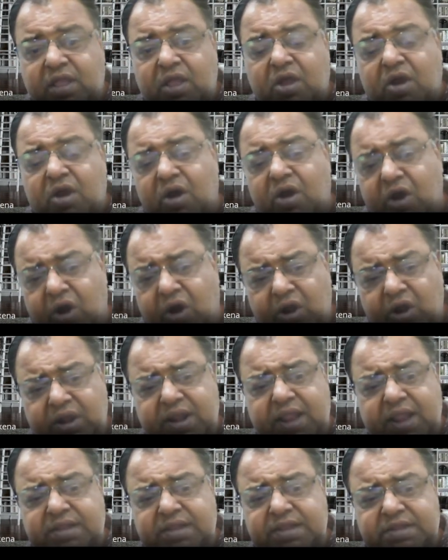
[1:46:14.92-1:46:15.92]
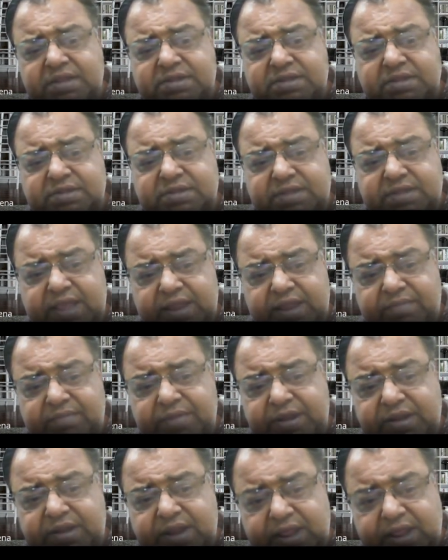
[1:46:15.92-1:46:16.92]
all transactions can be
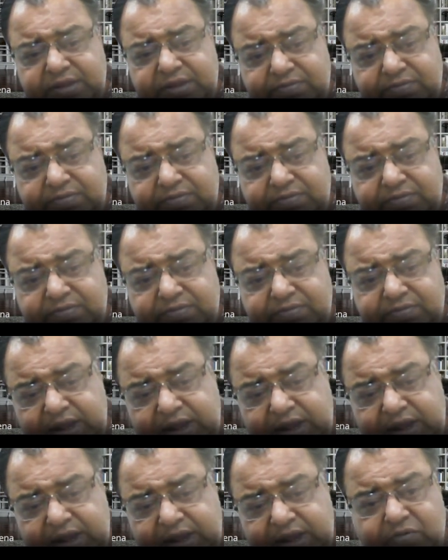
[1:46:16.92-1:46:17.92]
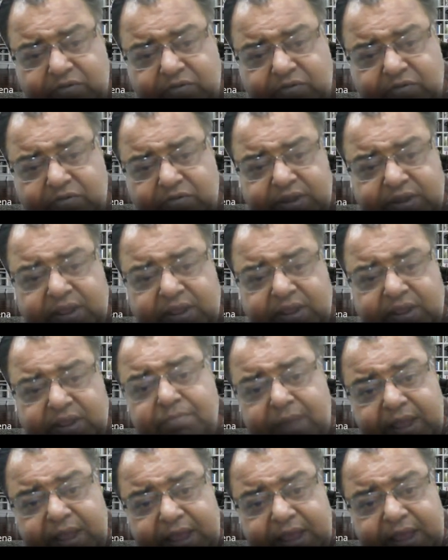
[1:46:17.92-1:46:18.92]
transparently viewed
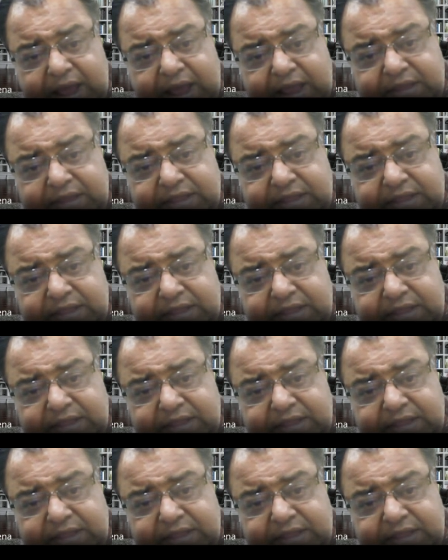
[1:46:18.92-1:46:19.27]
by either